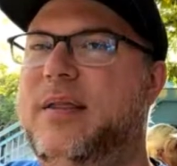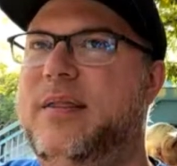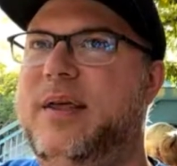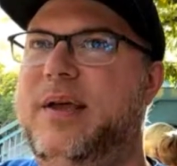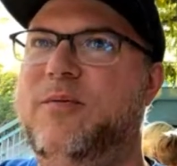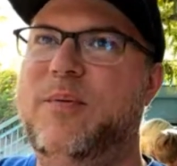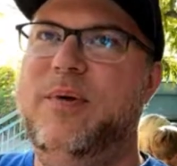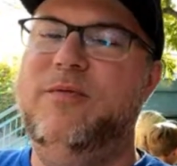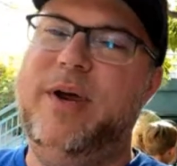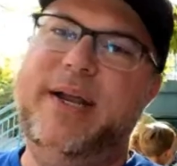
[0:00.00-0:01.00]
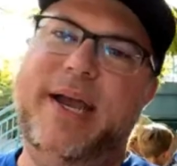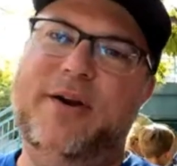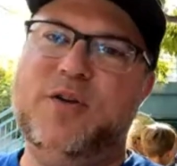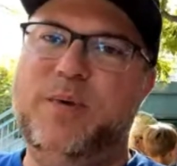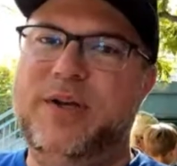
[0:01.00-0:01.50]
the Radiator
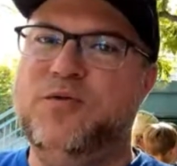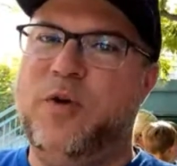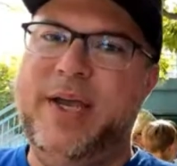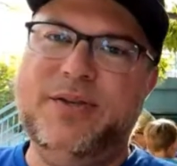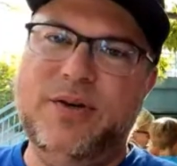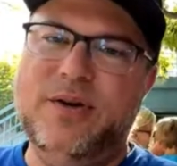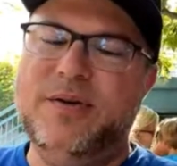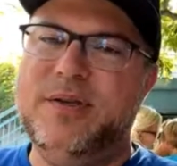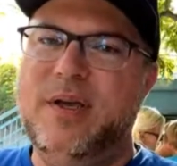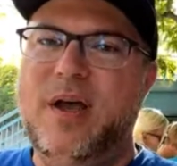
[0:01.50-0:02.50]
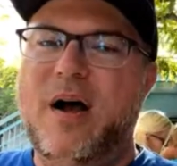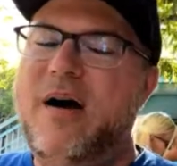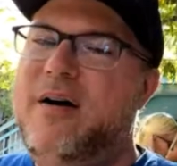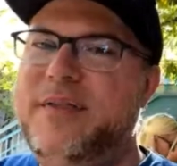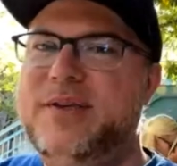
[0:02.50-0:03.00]
Springs Racers.
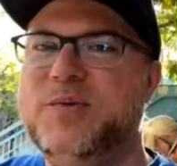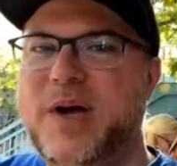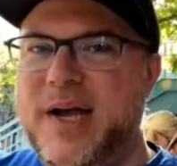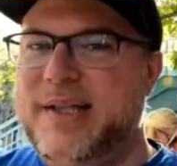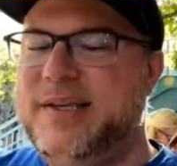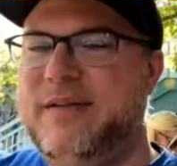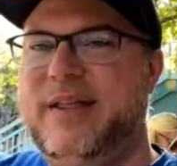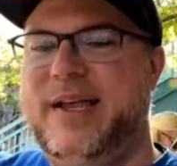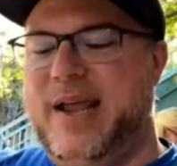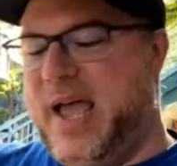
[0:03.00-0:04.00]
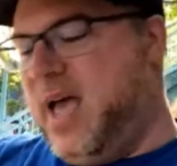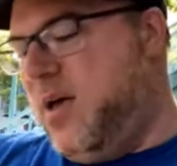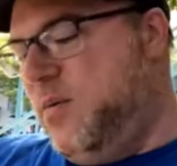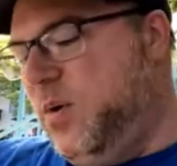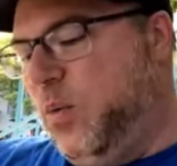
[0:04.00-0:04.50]
All these rides have like an
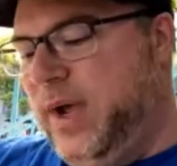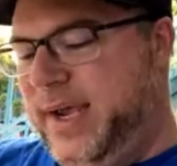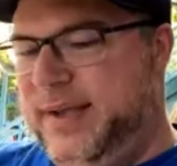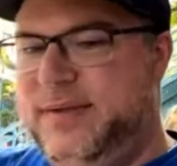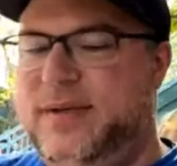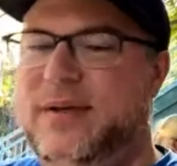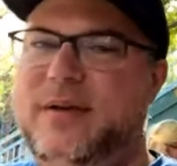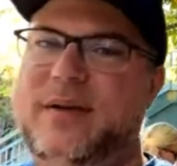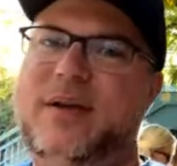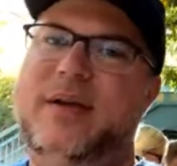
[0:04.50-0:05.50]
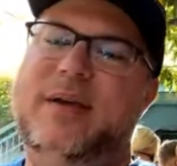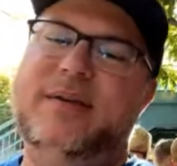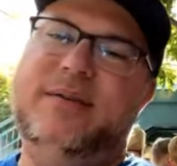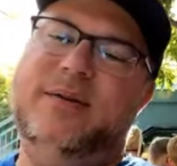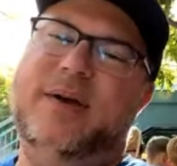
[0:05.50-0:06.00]
hour wait.
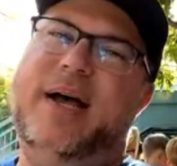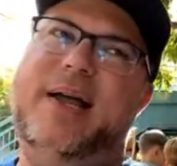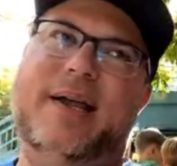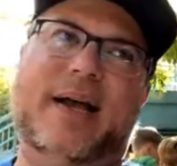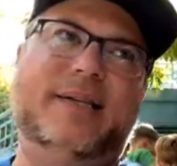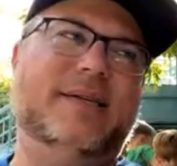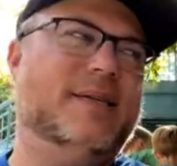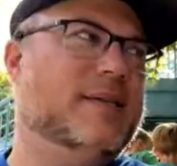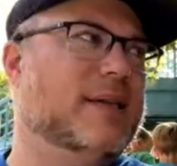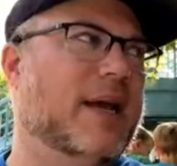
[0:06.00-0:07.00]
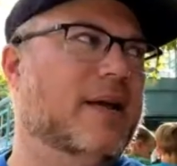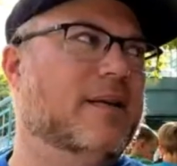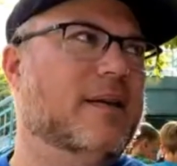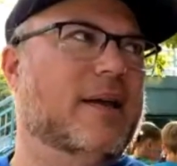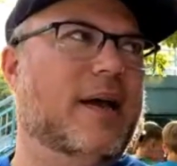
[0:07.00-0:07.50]
So it just
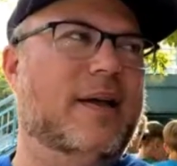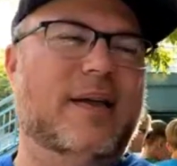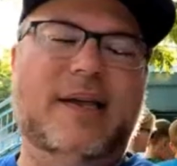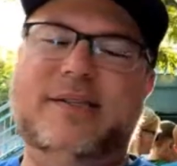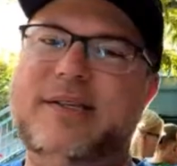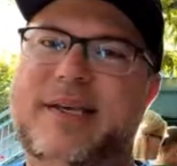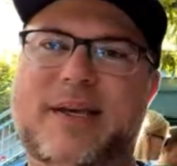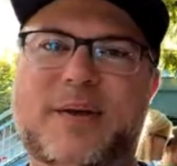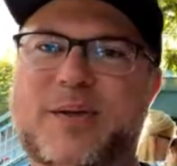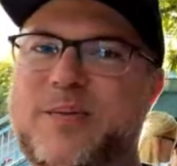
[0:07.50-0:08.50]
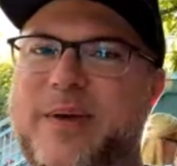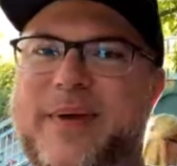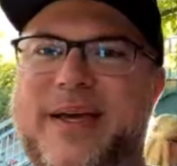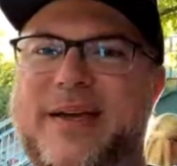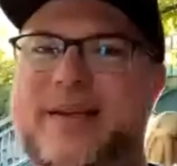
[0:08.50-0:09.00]
kills me,
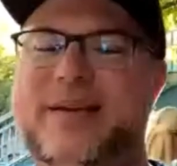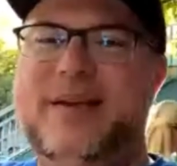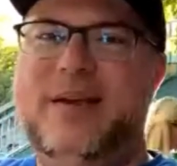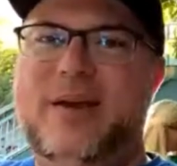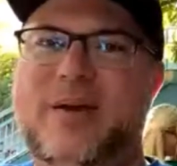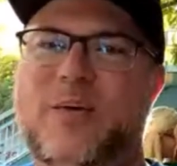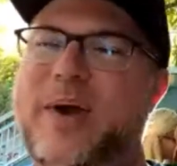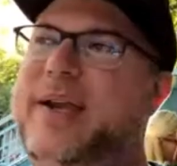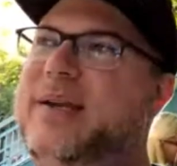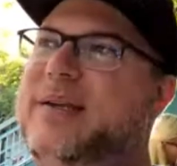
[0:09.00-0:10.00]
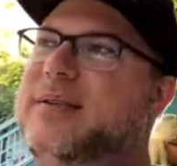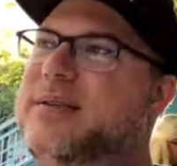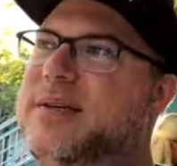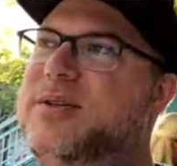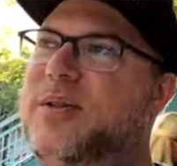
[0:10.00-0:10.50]
man. Waiting in
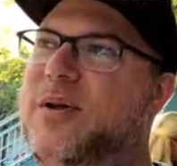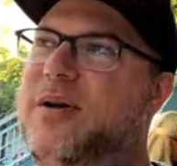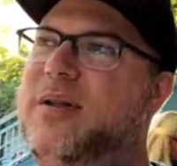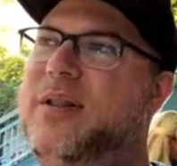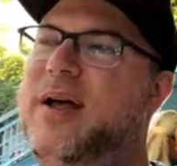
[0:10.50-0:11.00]
such a long